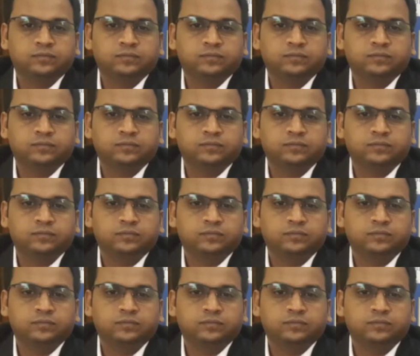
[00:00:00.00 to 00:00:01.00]

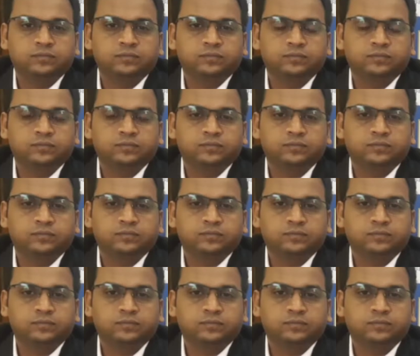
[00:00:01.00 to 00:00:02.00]

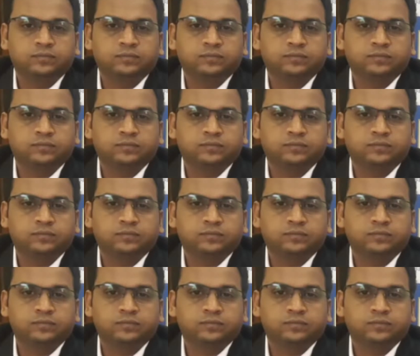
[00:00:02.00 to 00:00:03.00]

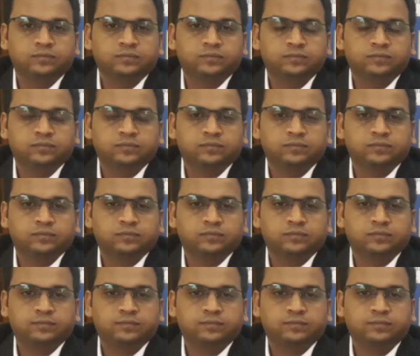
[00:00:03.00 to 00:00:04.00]

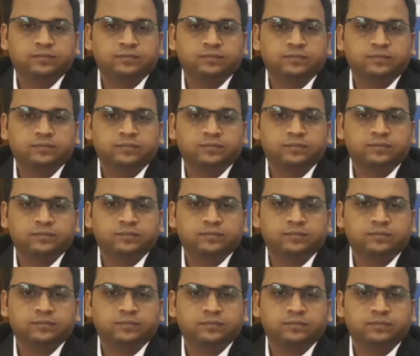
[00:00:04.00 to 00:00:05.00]

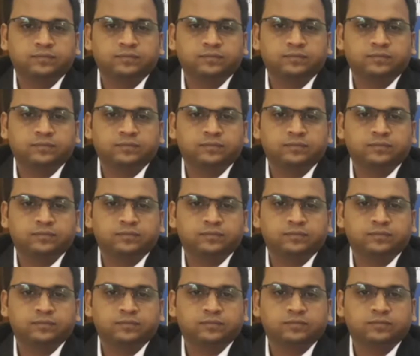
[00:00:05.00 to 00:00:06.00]

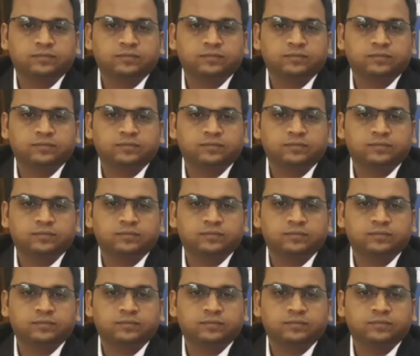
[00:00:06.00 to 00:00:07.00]

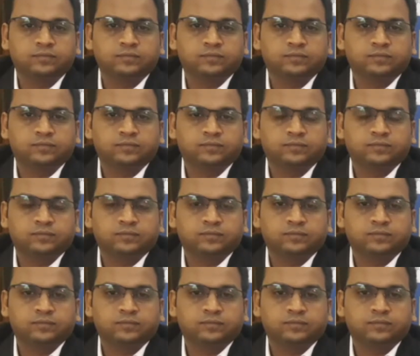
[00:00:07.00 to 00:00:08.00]
(silent)